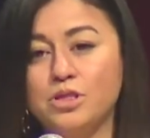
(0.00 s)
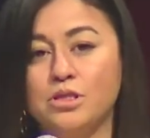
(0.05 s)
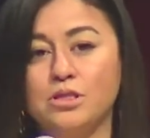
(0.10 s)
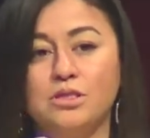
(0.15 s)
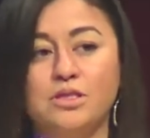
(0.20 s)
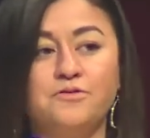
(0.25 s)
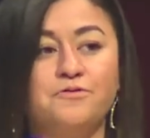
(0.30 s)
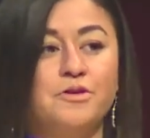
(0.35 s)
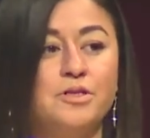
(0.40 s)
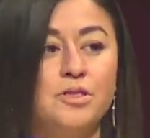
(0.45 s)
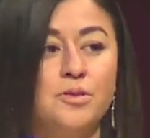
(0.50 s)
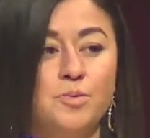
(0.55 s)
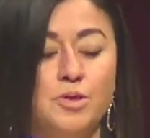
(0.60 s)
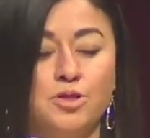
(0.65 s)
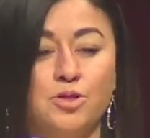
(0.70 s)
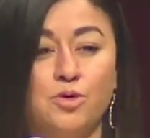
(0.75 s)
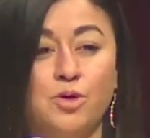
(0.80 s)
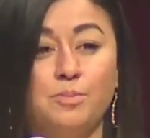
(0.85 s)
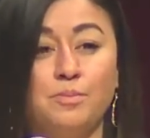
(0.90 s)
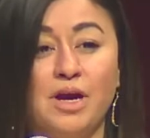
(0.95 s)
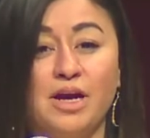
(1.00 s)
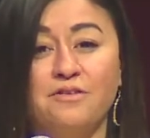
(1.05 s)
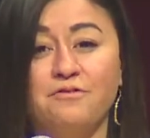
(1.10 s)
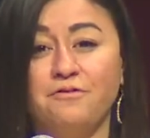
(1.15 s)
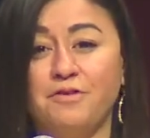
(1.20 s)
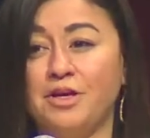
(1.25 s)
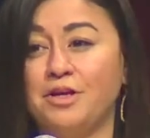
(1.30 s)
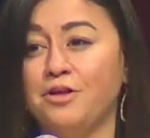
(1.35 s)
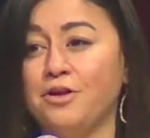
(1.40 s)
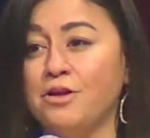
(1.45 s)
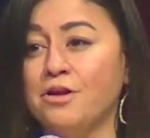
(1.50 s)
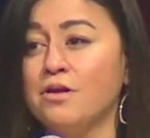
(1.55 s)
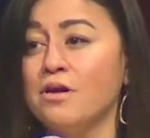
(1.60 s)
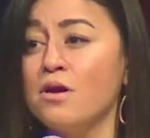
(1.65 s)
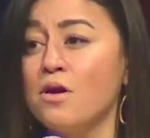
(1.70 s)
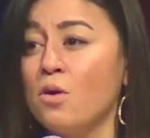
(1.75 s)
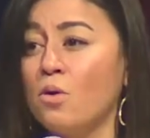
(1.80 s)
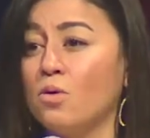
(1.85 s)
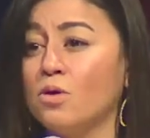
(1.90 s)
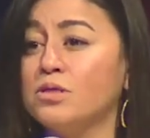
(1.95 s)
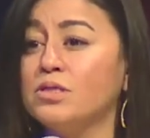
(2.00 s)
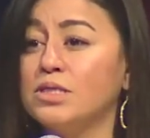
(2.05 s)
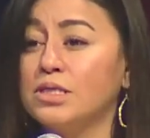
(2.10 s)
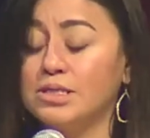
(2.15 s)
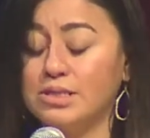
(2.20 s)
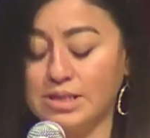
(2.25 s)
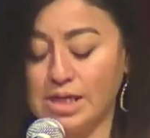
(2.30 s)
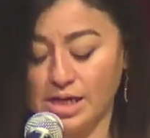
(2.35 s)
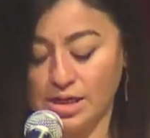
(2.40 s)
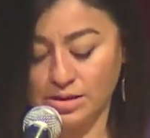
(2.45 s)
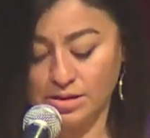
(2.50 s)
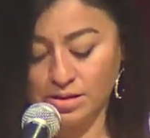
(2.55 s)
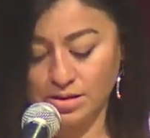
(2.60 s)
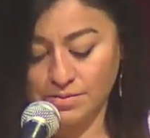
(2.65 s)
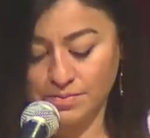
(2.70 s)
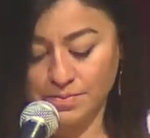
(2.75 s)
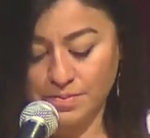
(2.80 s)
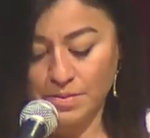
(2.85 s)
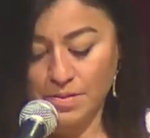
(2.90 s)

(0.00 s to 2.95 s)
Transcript: the difference between my failure or success.